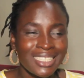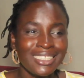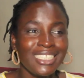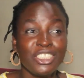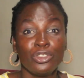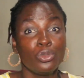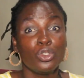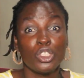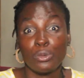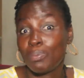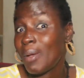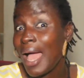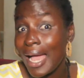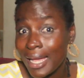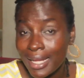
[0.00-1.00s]
there's no
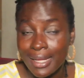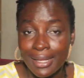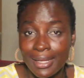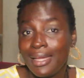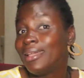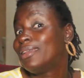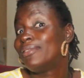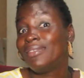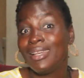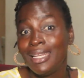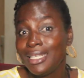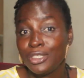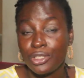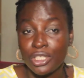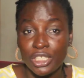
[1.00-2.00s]
spark in the
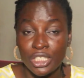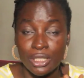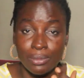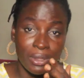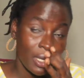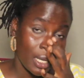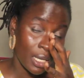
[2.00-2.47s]
relationship.